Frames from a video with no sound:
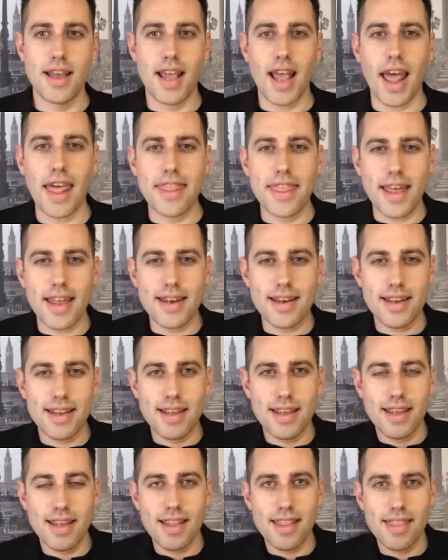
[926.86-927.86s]
And then
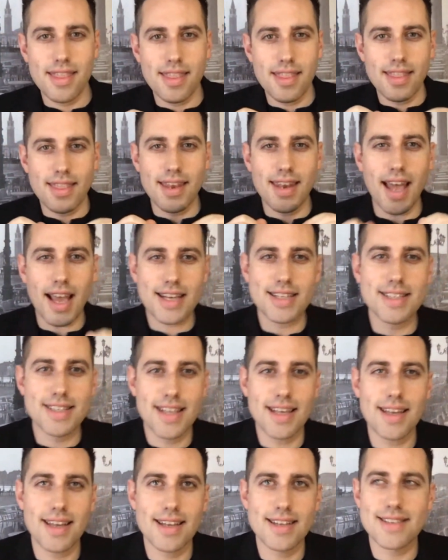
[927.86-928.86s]
the next
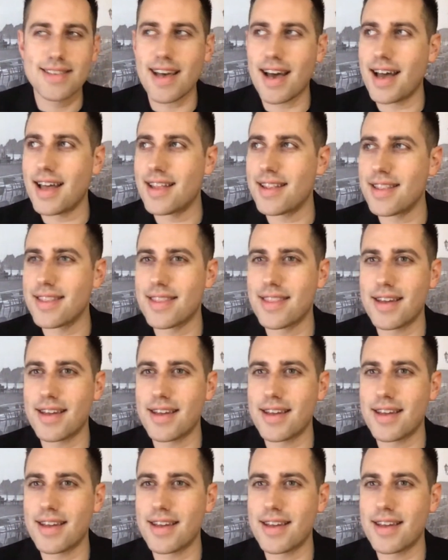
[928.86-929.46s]
thing is that